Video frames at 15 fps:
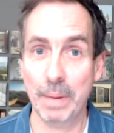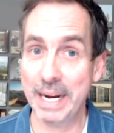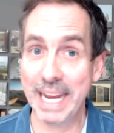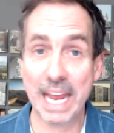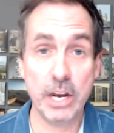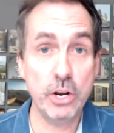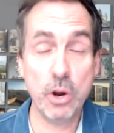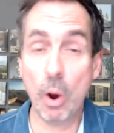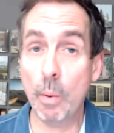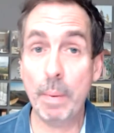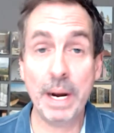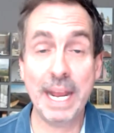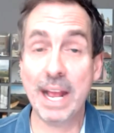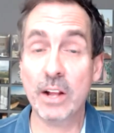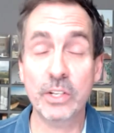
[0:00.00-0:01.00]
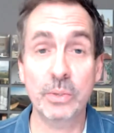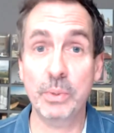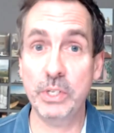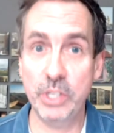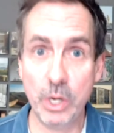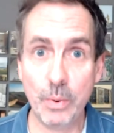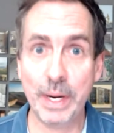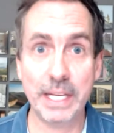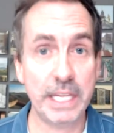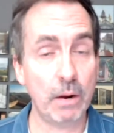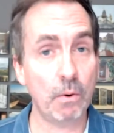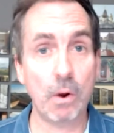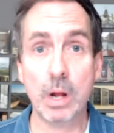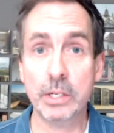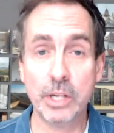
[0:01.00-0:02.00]
but again, nobody else was doing it. They
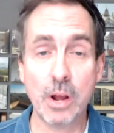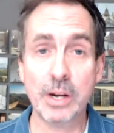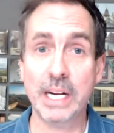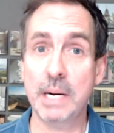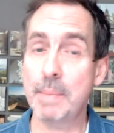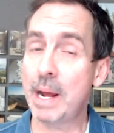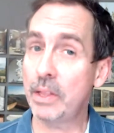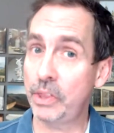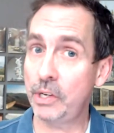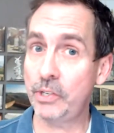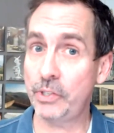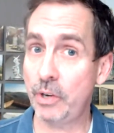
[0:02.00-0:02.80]
were all talking about their